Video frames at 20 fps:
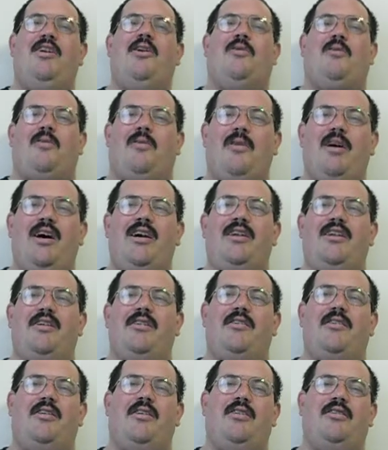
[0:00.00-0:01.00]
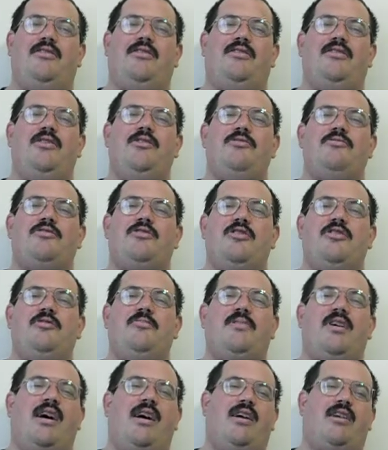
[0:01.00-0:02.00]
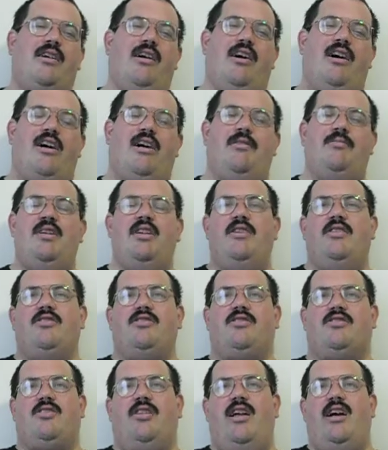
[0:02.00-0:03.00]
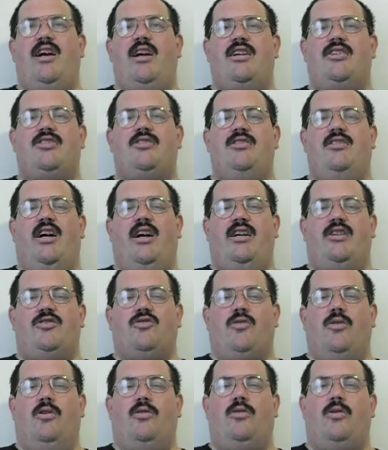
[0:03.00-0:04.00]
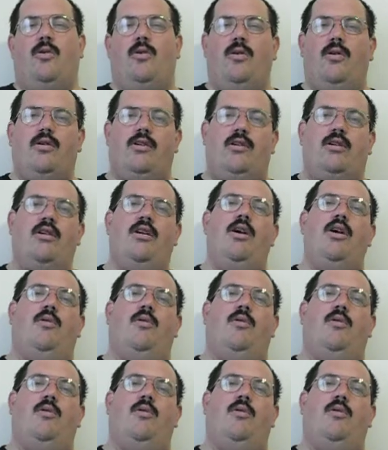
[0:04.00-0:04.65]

right here on youtube.com/Nitro Corner.